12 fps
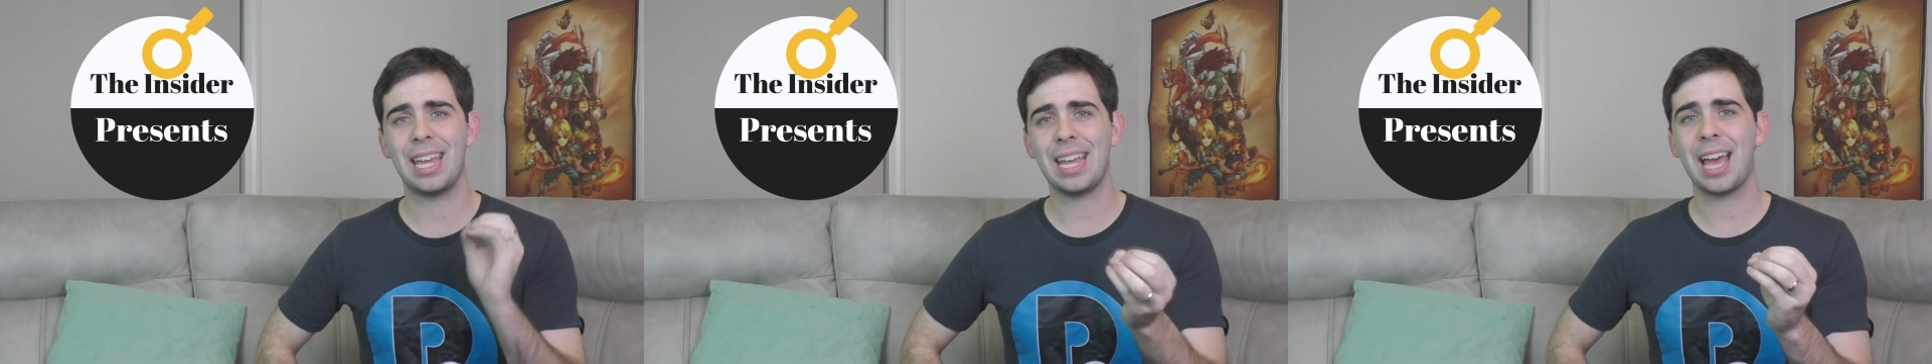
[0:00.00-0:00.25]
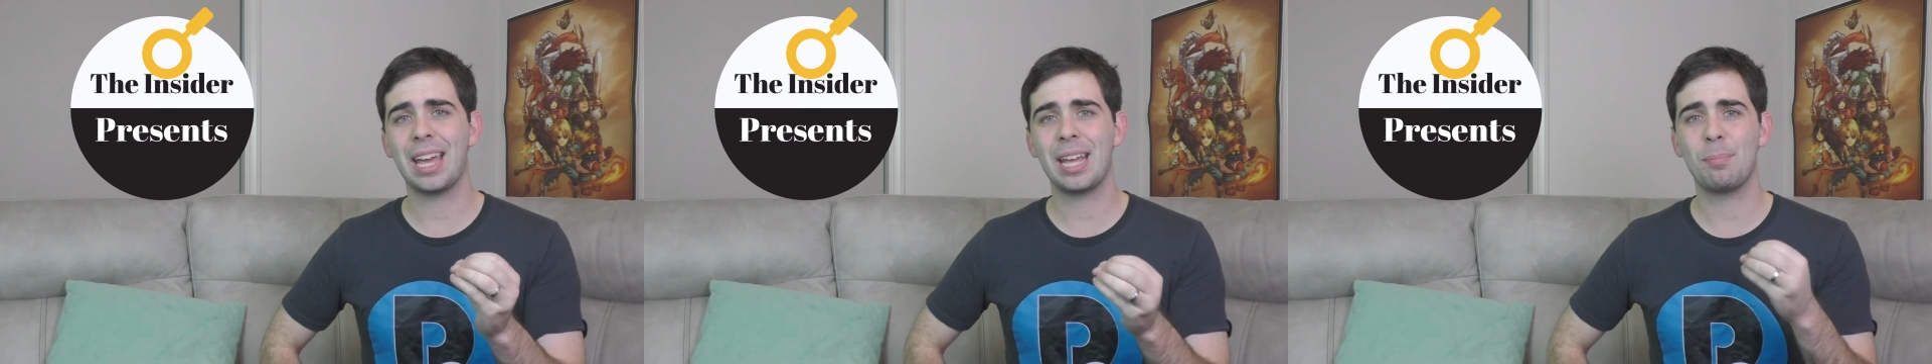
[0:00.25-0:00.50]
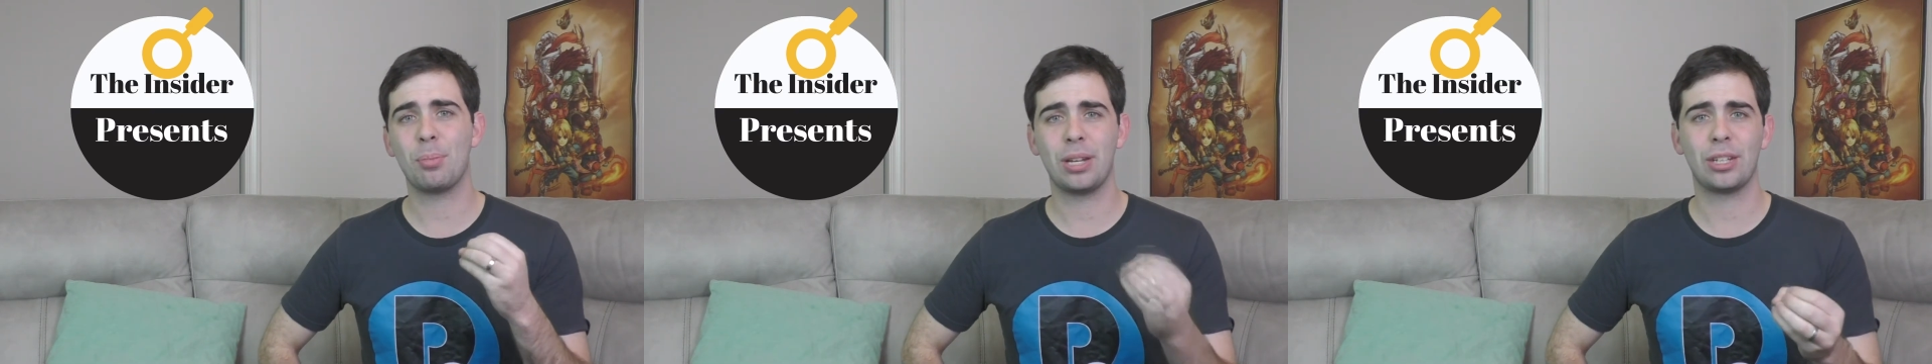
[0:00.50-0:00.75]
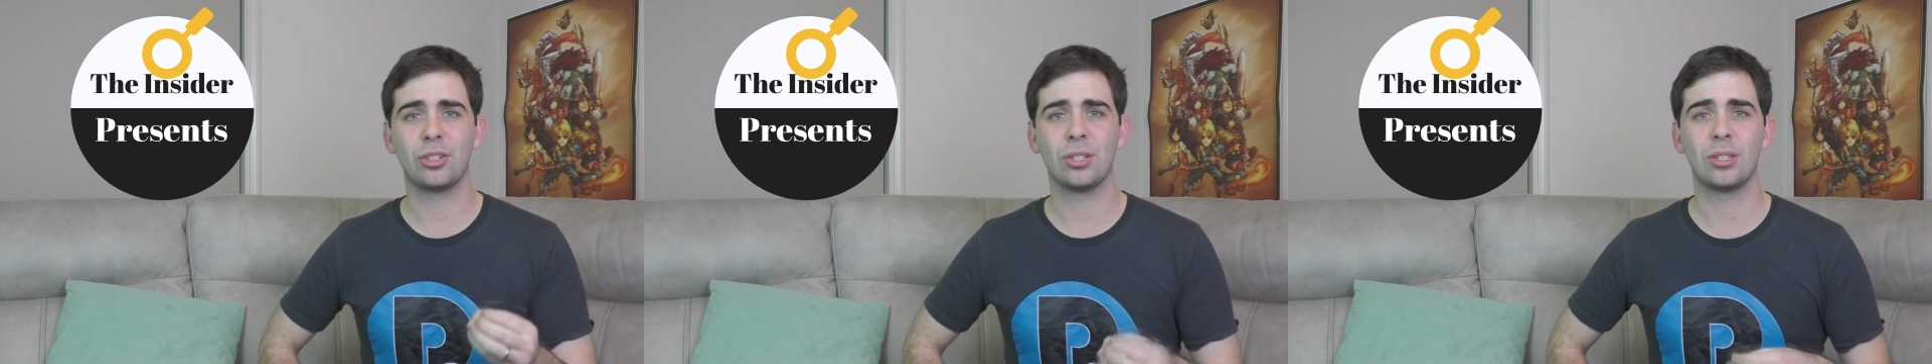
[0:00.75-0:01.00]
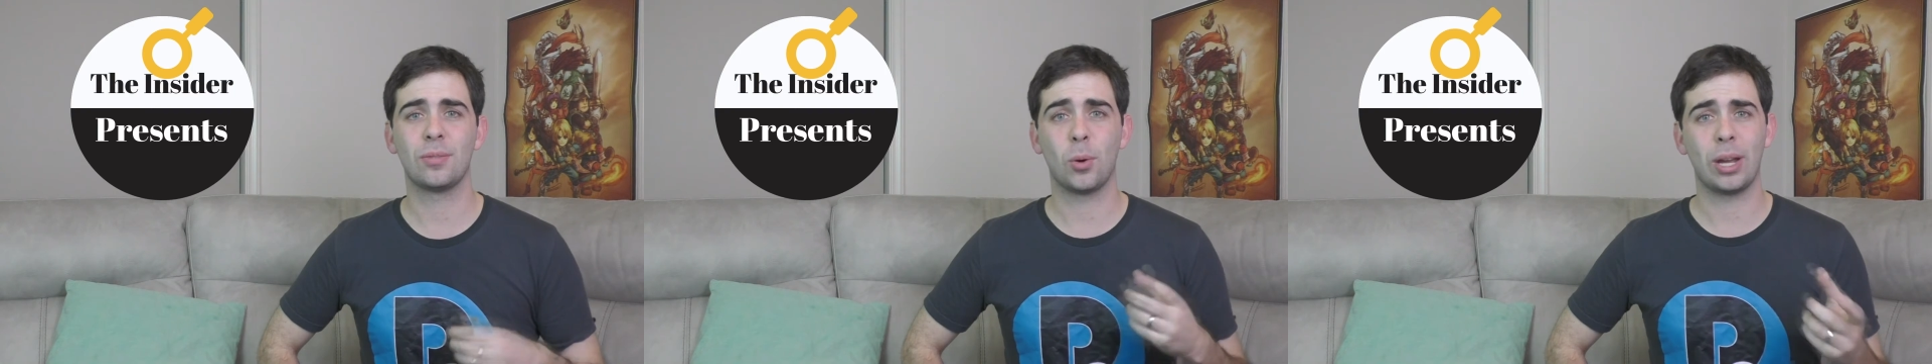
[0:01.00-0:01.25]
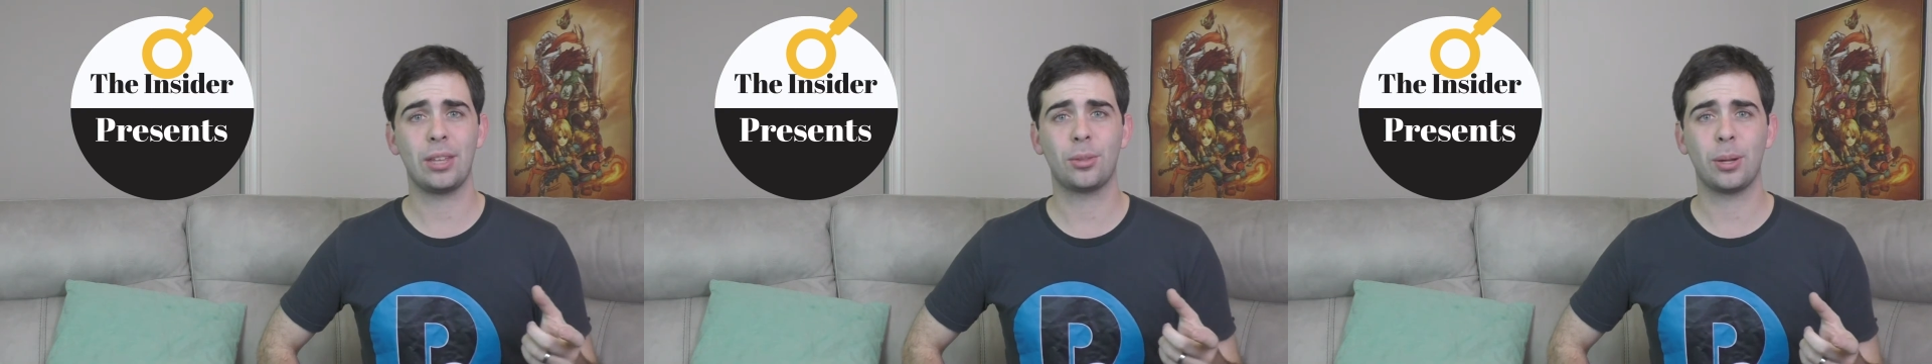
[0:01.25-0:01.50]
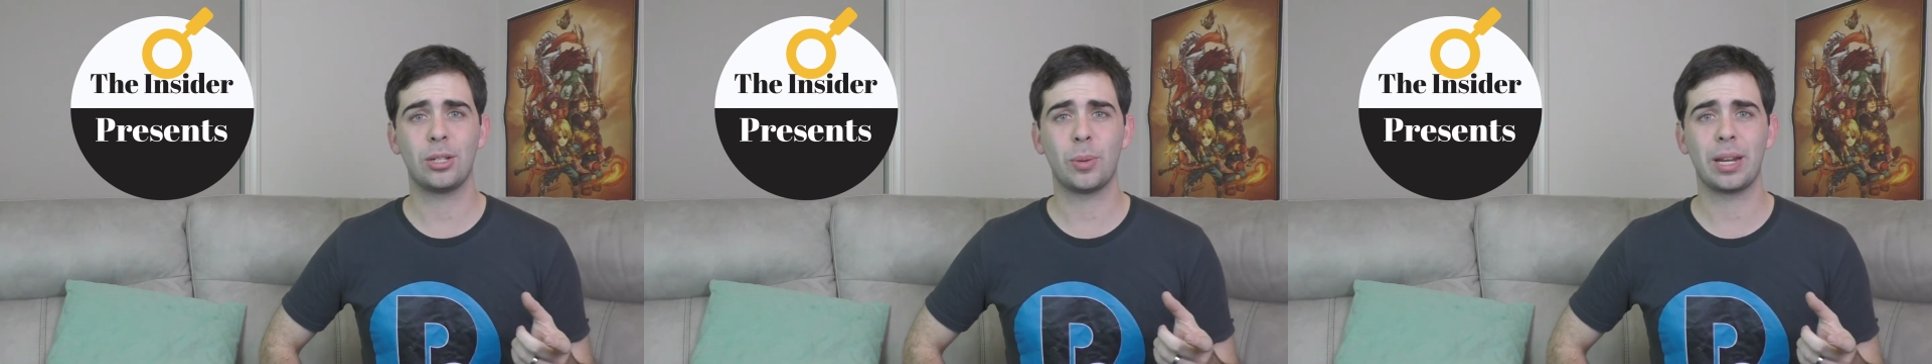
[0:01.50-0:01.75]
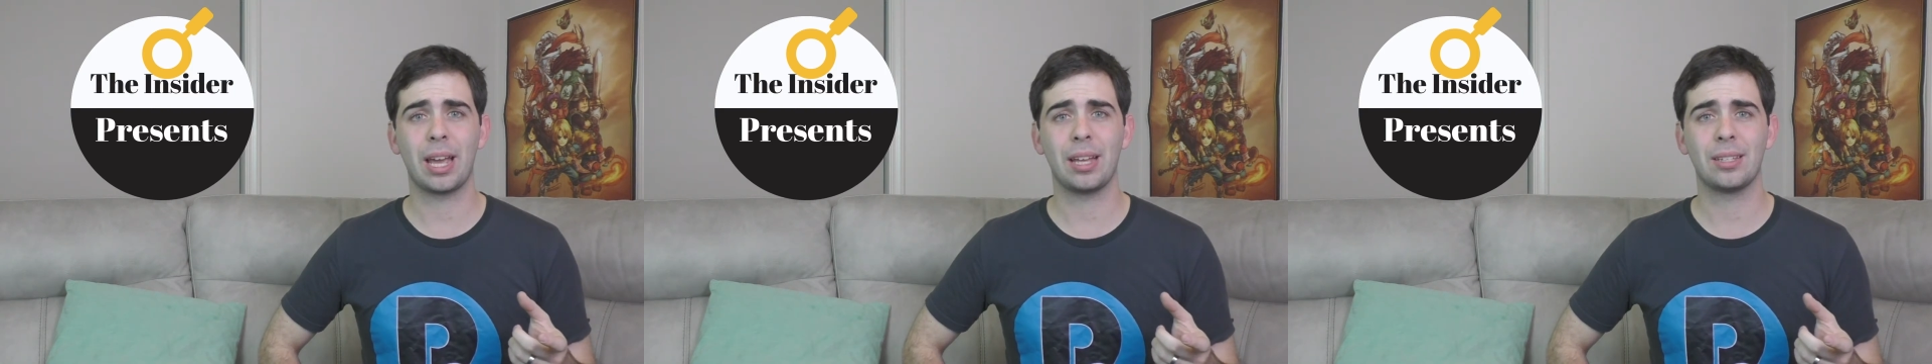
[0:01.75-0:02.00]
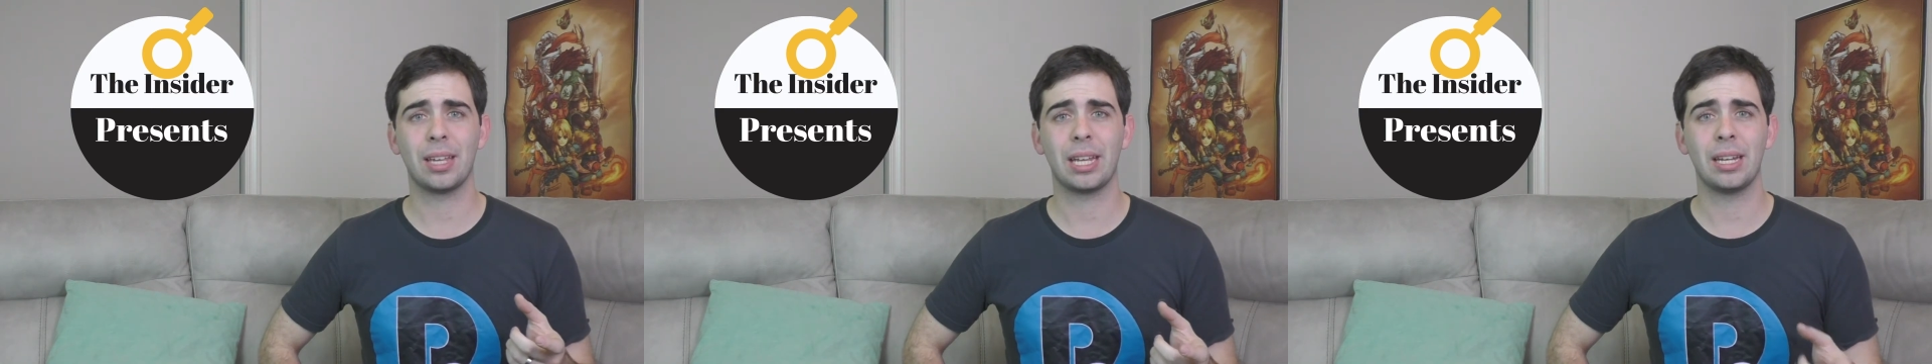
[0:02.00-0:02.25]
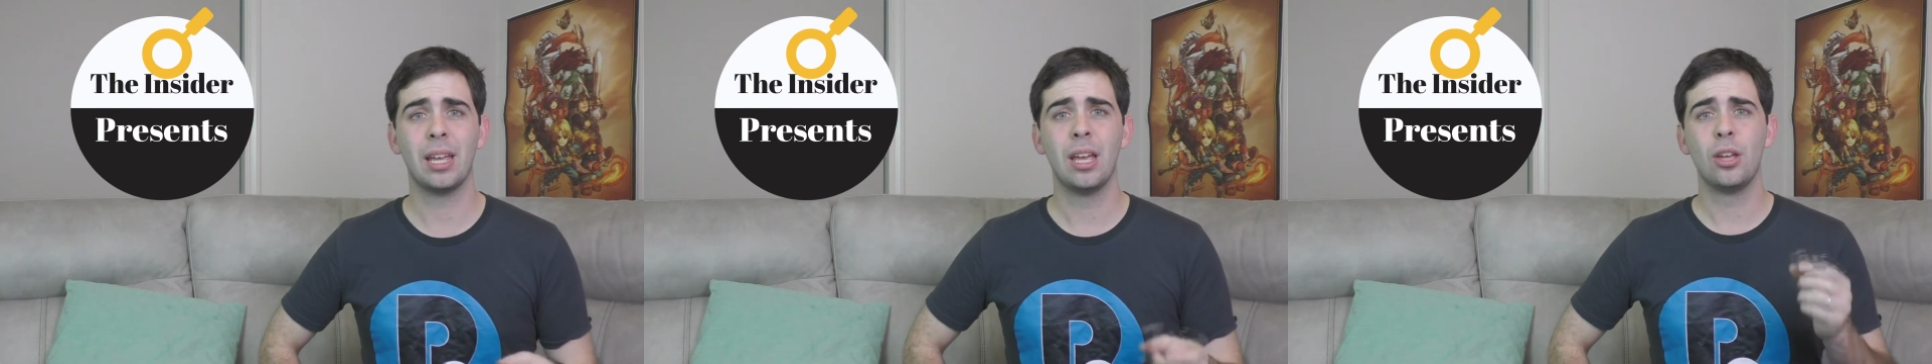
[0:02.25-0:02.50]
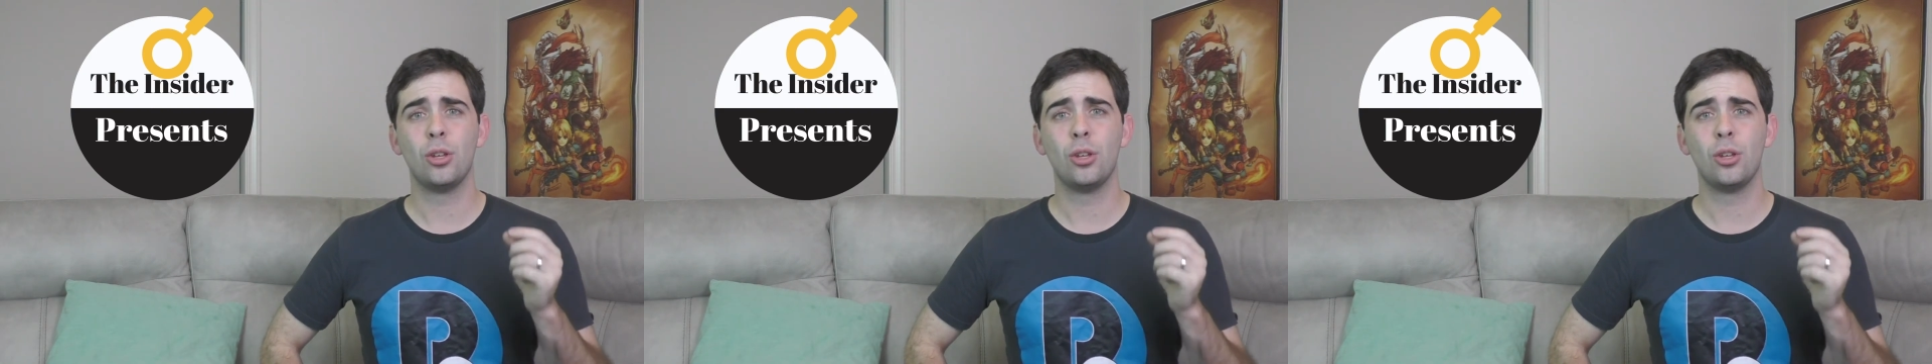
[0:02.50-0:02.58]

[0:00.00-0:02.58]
E A predictions for E three twenty eighteen.